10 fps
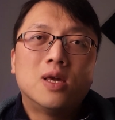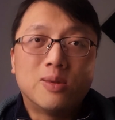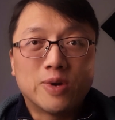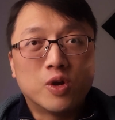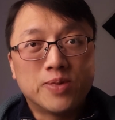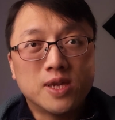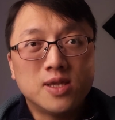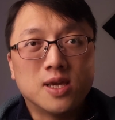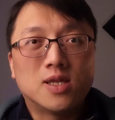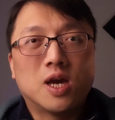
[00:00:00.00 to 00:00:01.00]
In my
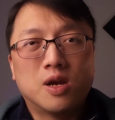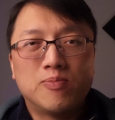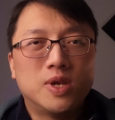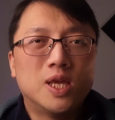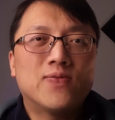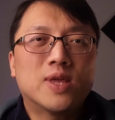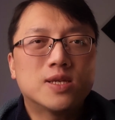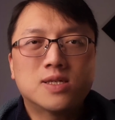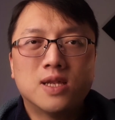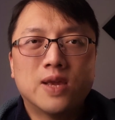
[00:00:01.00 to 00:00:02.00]
opinion, our belief that
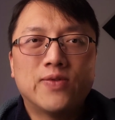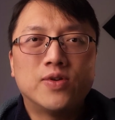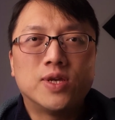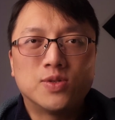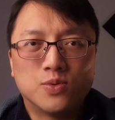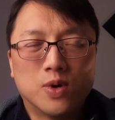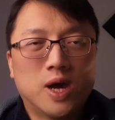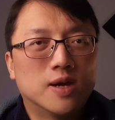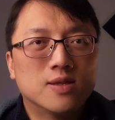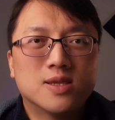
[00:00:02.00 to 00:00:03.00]
slavery is
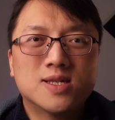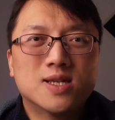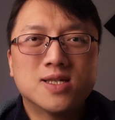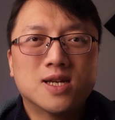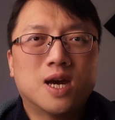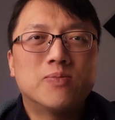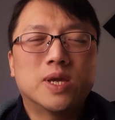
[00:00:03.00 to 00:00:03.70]
wrong doesn't come